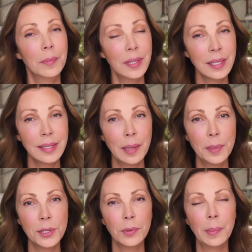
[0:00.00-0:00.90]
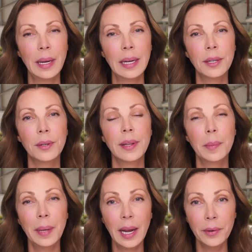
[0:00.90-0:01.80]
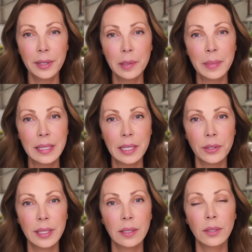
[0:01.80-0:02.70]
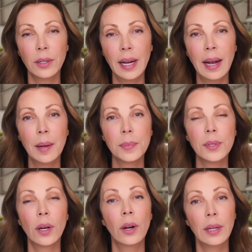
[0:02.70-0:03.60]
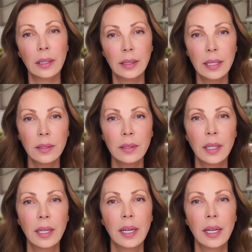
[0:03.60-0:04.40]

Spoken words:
this step is a reminder that pirated material or apps are illegal,